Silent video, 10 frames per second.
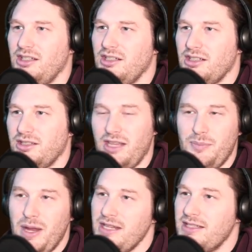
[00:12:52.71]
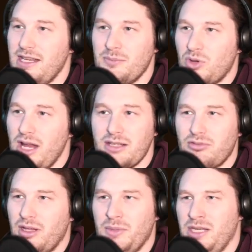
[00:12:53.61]
Because I paid the same price.
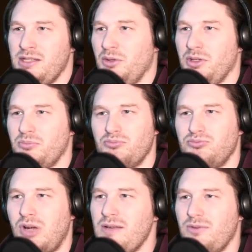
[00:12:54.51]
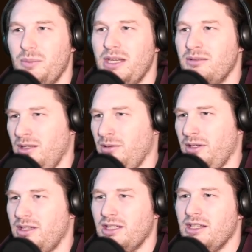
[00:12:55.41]
I mean, it's only right for me to be able to
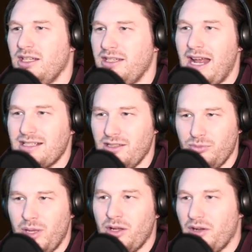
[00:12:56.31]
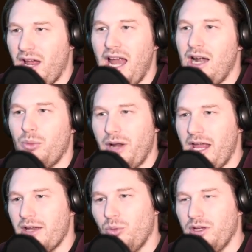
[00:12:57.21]
actually have been able to hire what I
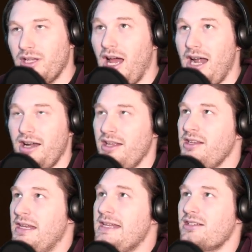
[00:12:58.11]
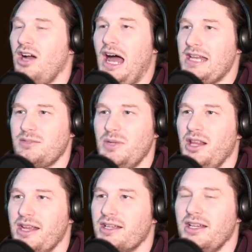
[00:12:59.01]
had one to hire. They each cost me
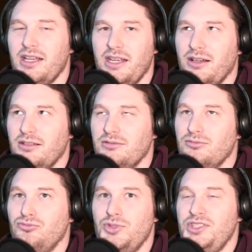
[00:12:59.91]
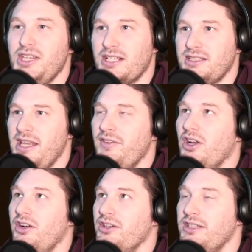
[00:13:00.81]
like
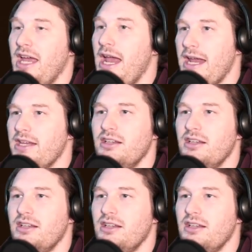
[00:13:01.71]
$600-700K.